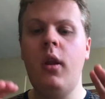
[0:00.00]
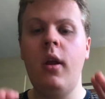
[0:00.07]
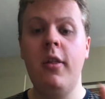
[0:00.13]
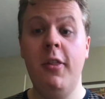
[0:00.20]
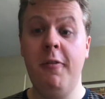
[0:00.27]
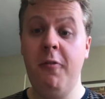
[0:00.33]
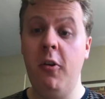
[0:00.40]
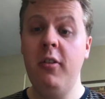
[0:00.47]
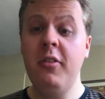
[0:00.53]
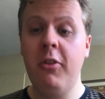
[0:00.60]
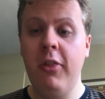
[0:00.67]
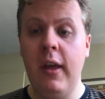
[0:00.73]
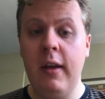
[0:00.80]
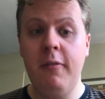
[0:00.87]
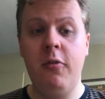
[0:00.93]
The first
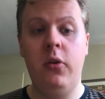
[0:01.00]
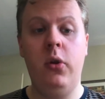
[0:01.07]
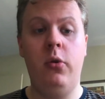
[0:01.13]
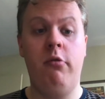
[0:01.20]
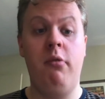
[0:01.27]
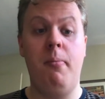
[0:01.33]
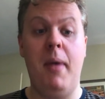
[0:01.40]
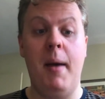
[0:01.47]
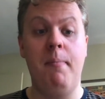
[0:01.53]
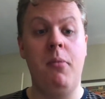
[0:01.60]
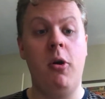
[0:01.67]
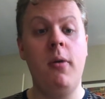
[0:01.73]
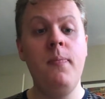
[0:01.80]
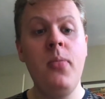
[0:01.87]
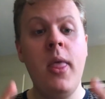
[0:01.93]
thing for you to
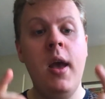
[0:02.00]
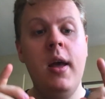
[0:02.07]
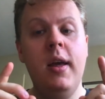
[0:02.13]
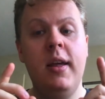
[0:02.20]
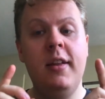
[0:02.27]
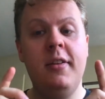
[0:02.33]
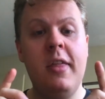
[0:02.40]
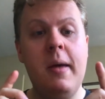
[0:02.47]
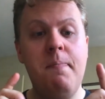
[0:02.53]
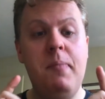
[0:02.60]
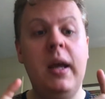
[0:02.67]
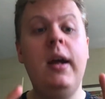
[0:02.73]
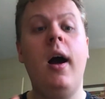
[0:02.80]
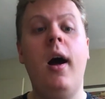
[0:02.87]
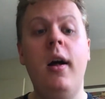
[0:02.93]
remember is that
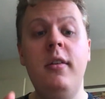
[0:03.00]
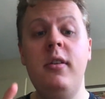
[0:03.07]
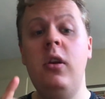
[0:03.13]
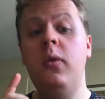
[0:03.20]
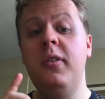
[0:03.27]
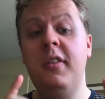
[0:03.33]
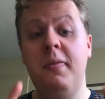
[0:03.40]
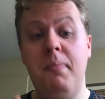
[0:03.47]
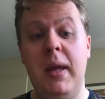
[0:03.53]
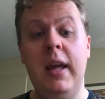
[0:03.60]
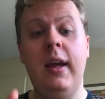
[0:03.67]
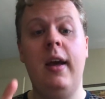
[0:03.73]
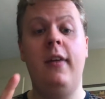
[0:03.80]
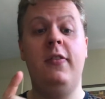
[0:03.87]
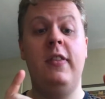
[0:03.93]
because you
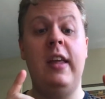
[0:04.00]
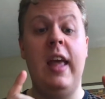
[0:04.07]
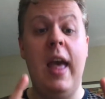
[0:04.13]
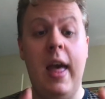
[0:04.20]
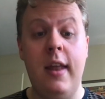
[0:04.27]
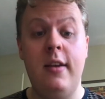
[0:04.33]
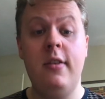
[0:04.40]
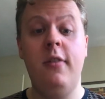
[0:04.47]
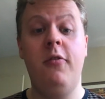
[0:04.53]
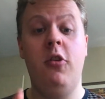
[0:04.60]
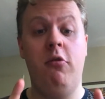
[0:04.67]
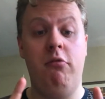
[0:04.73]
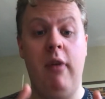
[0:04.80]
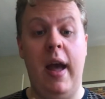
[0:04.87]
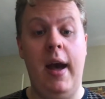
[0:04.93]
speak at the end of the
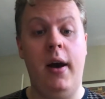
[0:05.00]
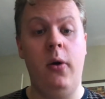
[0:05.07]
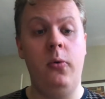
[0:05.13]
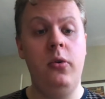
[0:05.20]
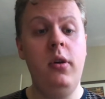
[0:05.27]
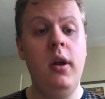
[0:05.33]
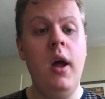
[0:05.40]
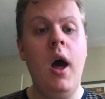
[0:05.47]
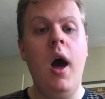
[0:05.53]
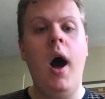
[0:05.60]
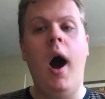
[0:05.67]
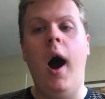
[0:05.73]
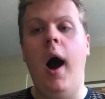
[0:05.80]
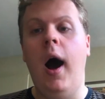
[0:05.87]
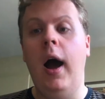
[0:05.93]
round,
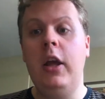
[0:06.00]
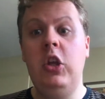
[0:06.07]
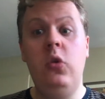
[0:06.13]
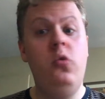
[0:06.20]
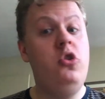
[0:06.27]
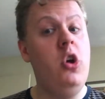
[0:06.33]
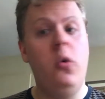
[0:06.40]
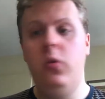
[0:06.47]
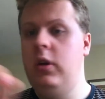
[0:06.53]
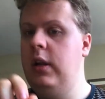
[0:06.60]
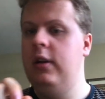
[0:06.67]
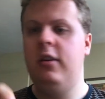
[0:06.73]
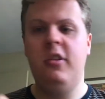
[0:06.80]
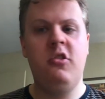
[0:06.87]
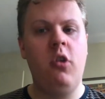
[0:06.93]
you don't
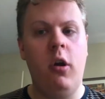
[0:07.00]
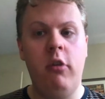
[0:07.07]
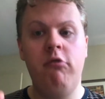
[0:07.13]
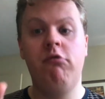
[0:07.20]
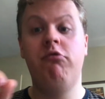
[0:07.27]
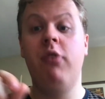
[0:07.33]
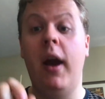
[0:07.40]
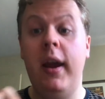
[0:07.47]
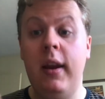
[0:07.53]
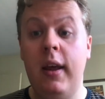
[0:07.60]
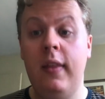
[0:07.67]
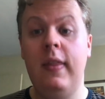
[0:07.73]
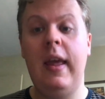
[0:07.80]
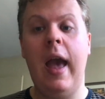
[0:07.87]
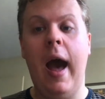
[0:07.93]
need to start
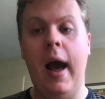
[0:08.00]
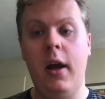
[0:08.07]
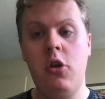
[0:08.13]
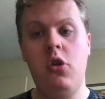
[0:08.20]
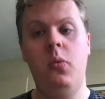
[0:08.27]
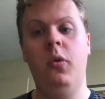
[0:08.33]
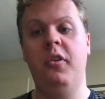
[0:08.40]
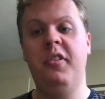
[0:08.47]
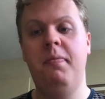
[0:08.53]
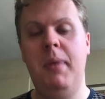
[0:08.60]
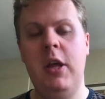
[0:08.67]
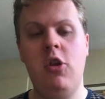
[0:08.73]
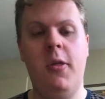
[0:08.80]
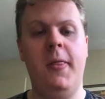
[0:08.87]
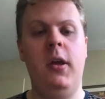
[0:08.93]
writing the actual
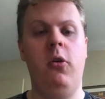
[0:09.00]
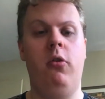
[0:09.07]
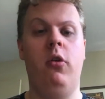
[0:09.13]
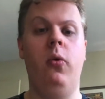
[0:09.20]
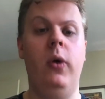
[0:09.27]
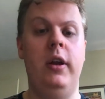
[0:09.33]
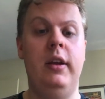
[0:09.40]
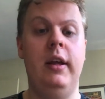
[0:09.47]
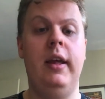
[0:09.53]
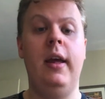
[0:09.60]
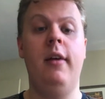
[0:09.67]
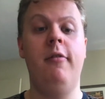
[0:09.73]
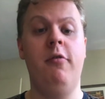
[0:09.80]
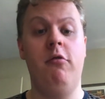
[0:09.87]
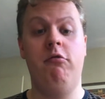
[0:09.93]
speech that you're going to
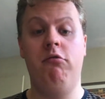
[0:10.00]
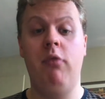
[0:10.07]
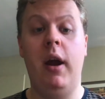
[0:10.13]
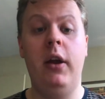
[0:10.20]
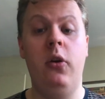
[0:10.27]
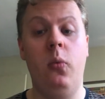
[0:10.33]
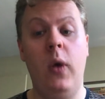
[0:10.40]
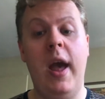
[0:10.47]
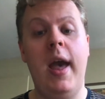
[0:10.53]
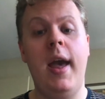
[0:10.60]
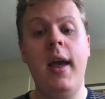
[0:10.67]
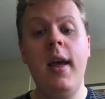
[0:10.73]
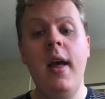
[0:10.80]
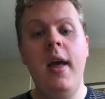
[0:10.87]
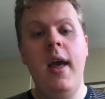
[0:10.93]
give right
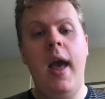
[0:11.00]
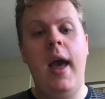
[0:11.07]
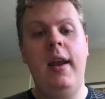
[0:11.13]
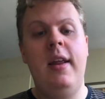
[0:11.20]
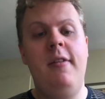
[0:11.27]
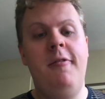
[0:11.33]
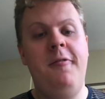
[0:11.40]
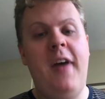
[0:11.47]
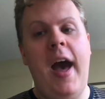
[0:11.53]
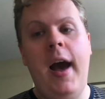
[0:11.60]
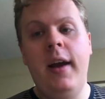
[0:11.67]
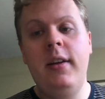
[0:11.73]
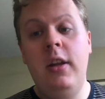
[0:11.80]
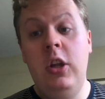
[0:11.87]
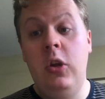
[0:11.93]
away. And in
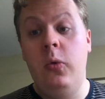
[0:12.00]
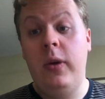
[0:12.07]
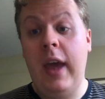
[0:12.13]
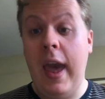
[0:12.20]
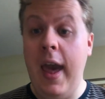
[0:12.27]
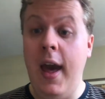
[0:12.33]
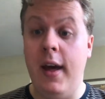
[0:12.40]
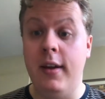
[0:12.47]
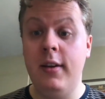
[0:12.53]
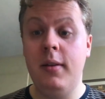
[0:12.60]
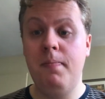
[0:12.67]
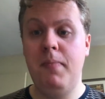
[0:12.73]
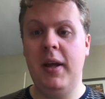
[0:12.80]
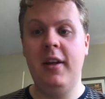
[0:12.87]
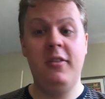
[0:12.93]
fact, you can't,
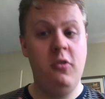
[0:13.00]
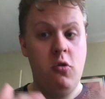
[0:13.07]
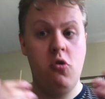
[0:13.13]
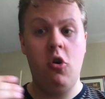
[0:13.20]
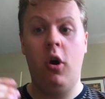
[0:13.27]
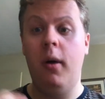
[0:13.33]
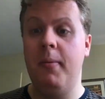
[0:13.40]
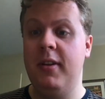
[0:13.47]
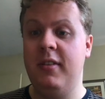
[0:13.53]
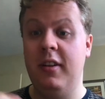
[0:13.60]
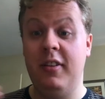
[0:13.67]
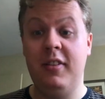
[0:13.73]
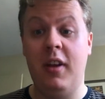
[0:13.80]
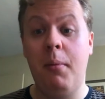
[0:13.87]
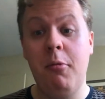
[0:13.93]
because your job is to
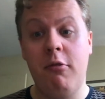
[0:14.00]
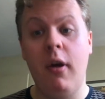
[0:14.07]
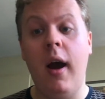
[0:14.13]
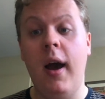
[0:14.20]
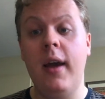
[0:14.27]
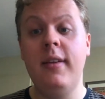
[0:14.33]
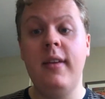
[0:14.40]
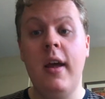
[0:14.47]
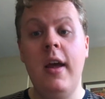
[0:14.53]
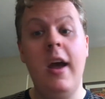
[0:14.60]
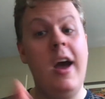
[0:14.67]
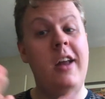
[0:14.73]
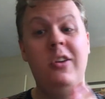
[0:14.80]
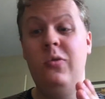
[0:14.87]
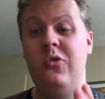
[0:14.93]
summarize
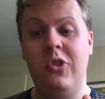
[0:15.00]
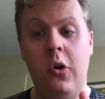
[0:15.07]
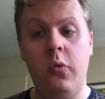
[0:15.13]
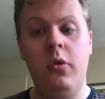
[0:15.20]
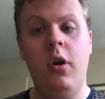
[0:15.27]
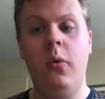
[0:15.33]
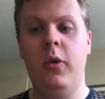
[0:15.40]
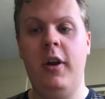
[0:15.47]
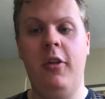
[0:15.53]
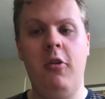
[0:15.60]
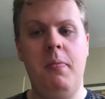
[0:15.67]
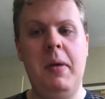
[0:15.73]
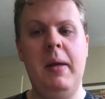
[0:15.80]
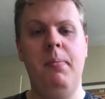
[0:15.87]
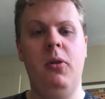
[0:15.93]
and you don't know what other
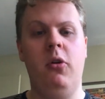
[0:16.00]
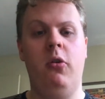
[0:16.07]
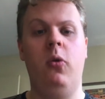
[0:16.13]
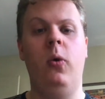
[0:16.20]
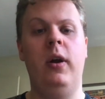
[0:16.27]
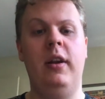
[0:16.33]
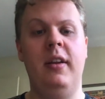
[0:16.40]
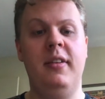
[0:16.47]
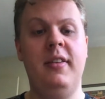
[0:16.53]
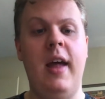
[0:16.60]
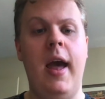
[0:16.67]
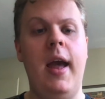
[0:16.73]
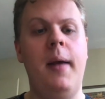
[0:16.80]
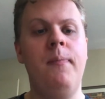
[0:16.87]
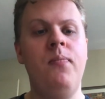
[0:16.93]
people are going to
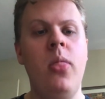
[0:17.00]
say.